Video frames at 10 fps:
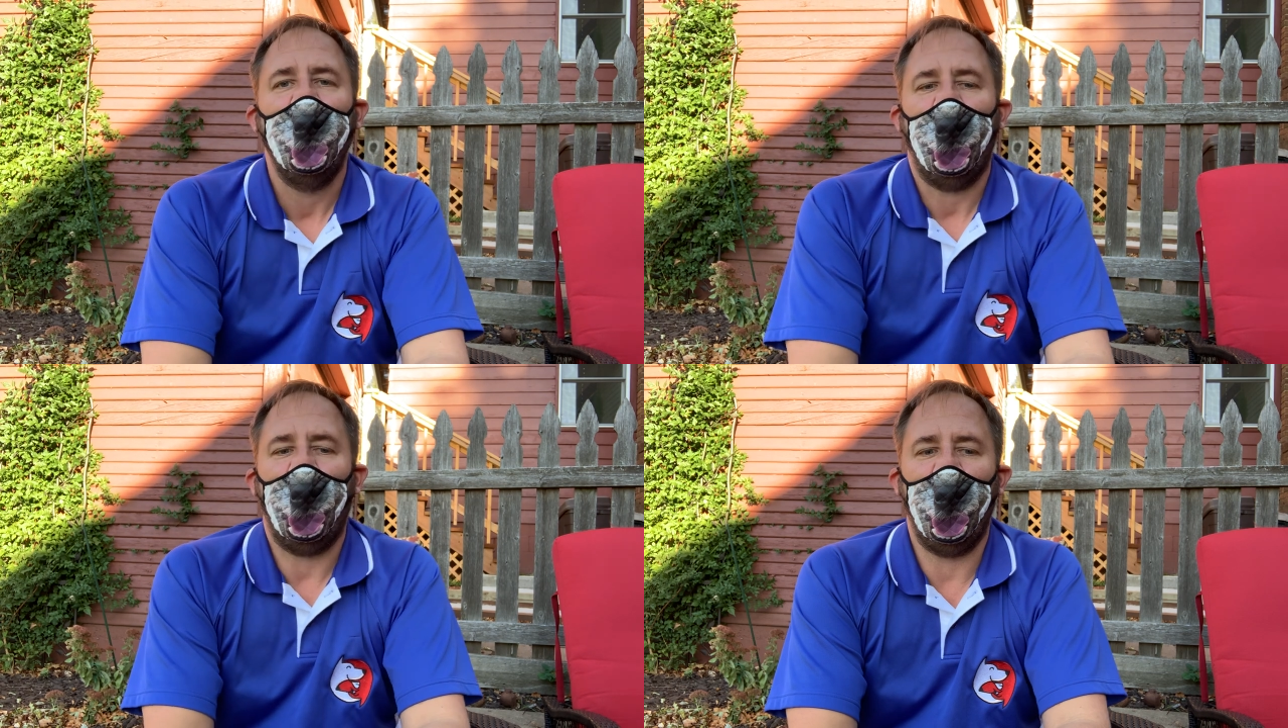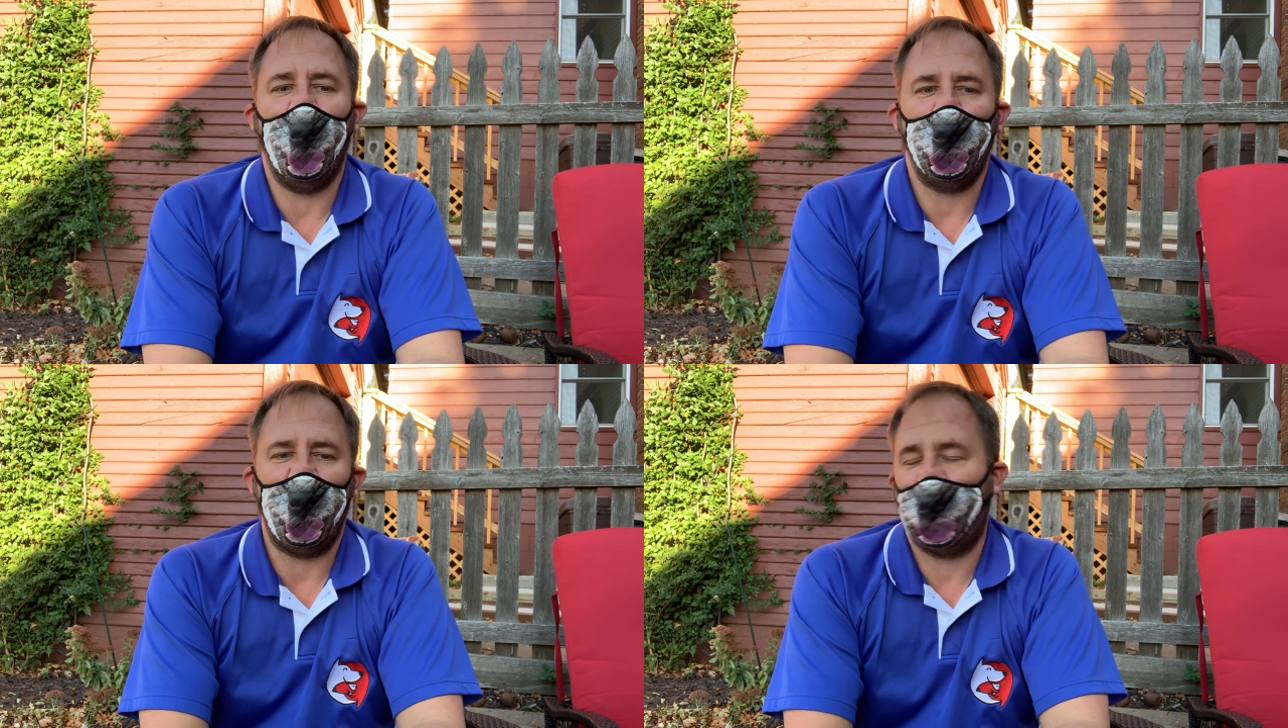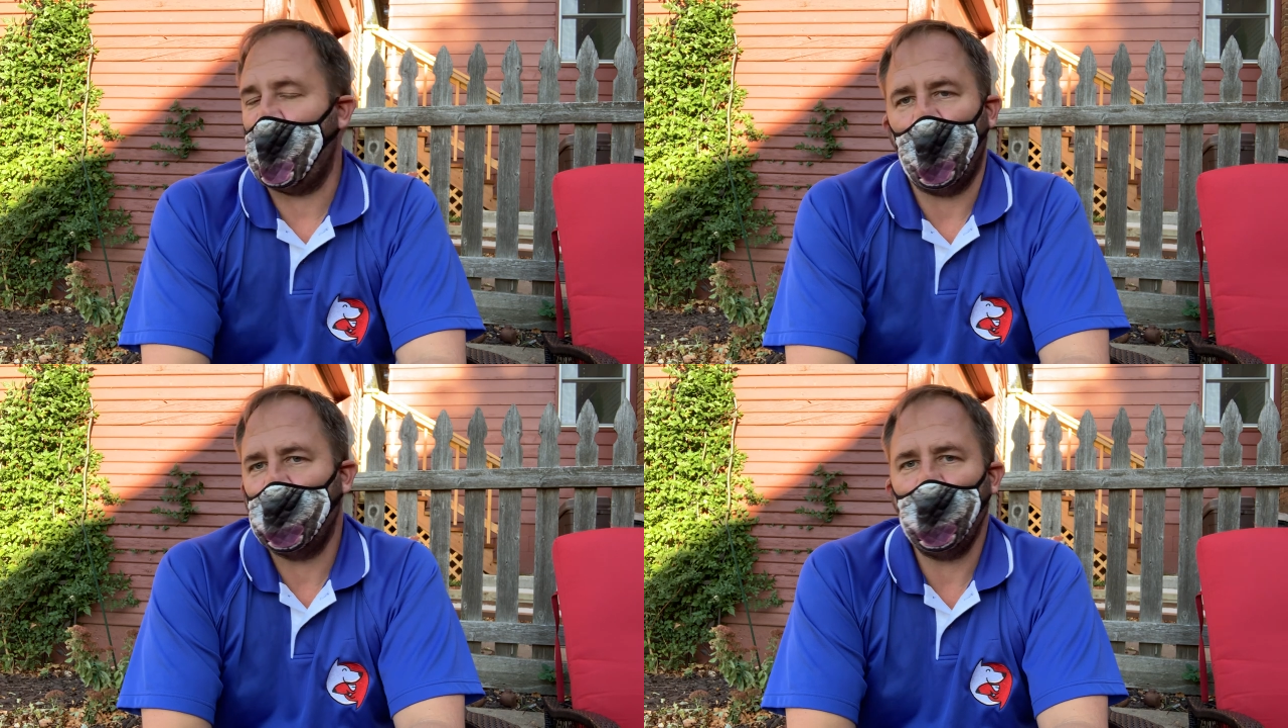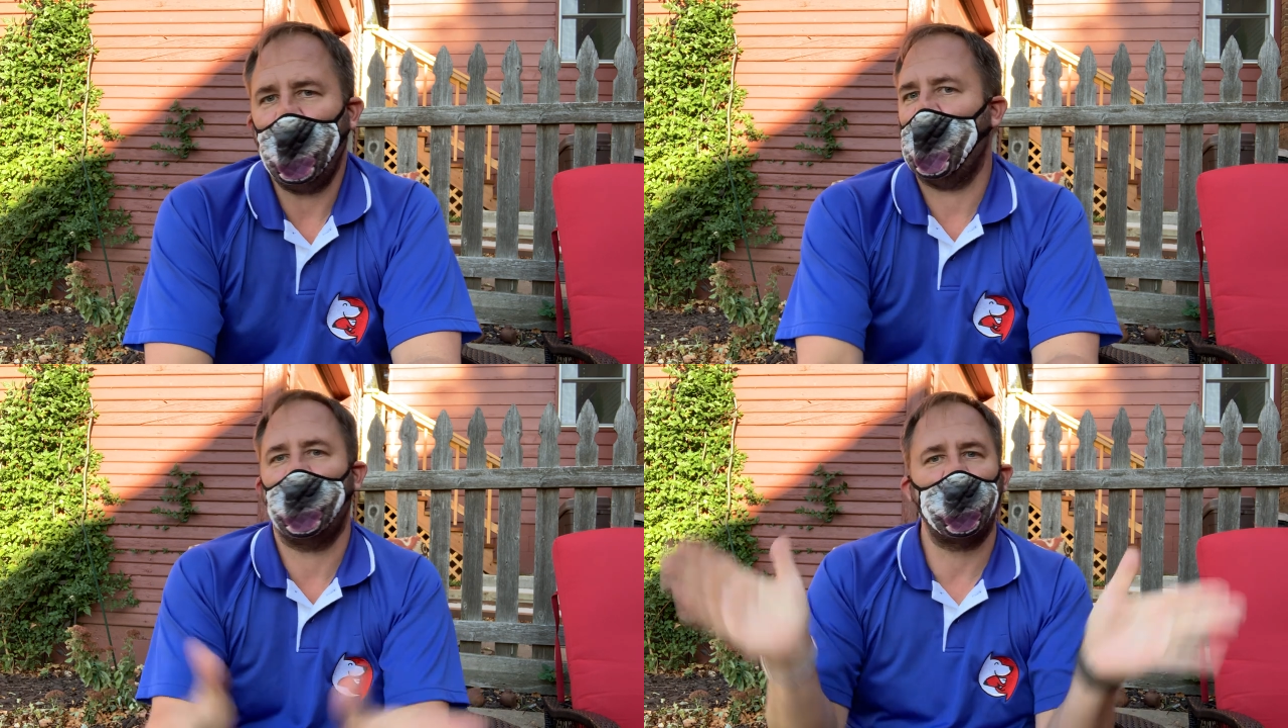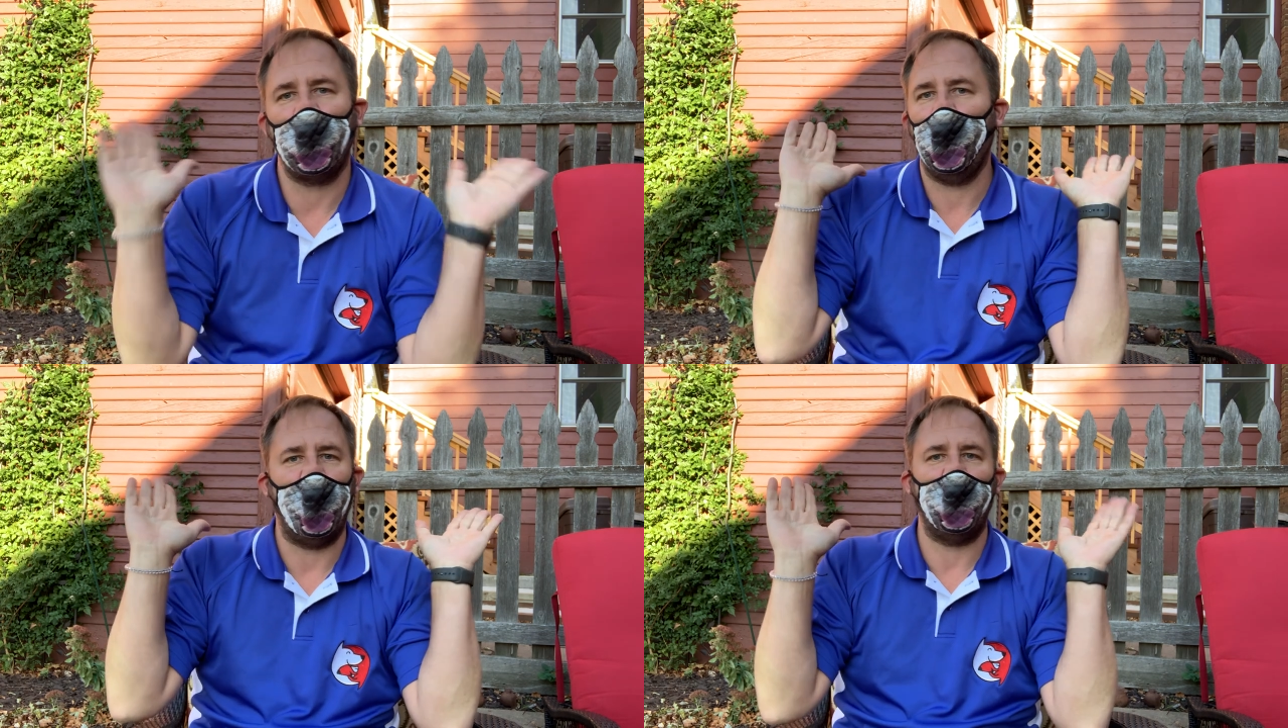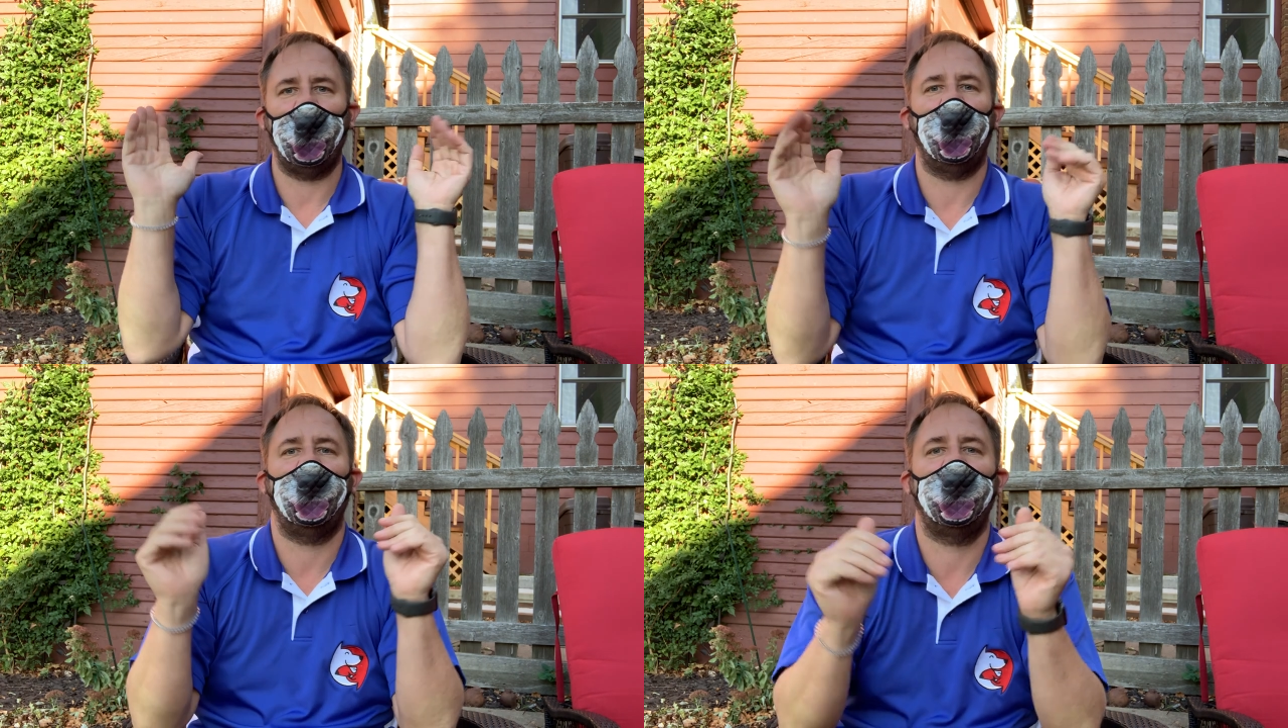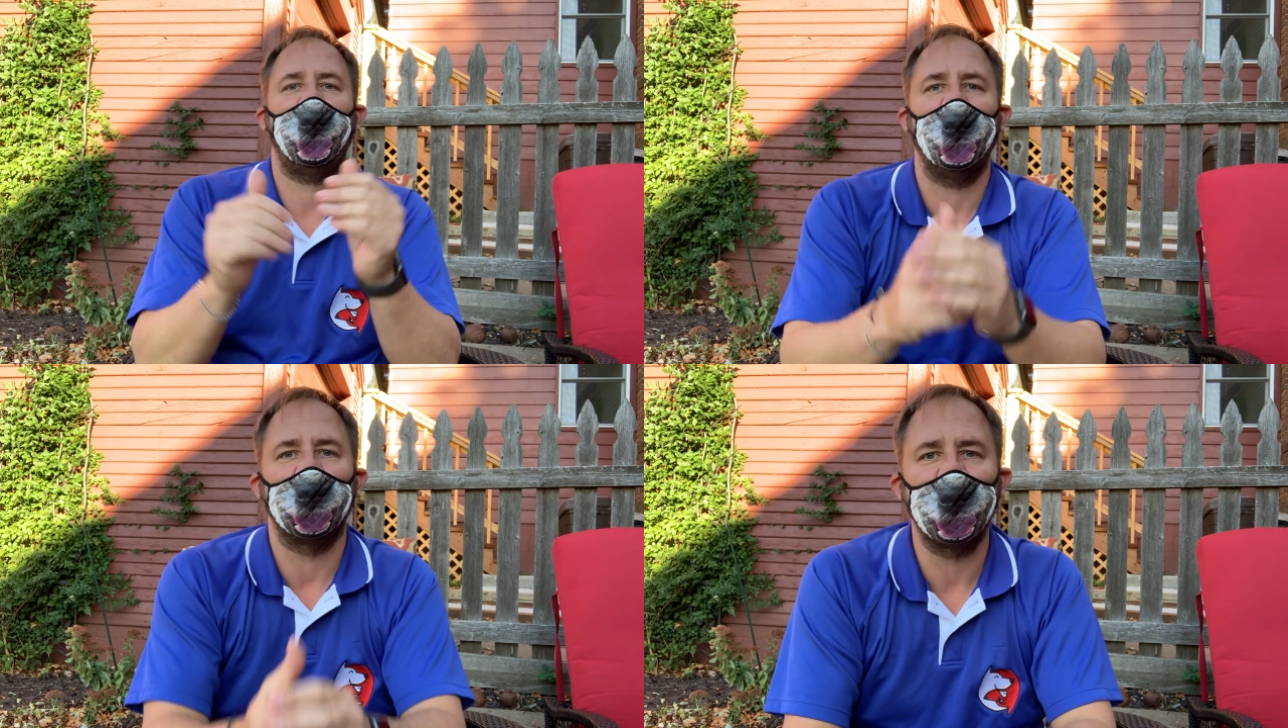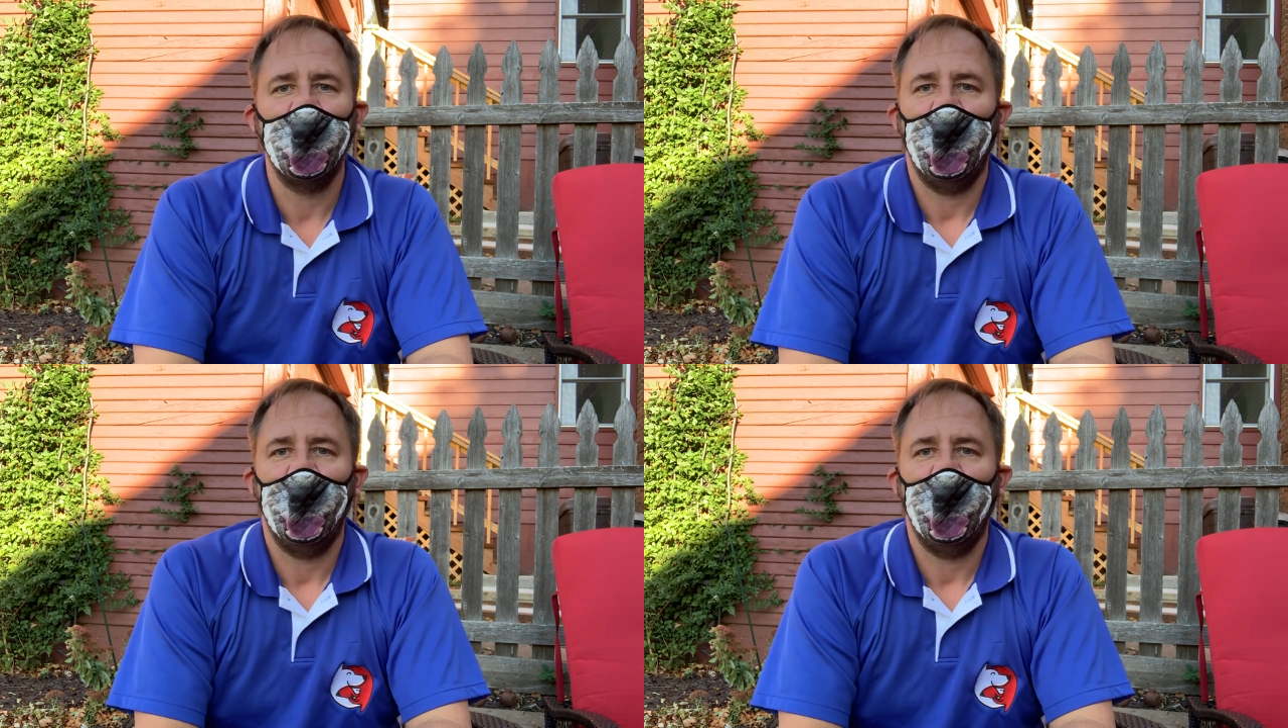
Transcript: Mm-hmm. Um, and if they don't do it, then just show them, I want other things.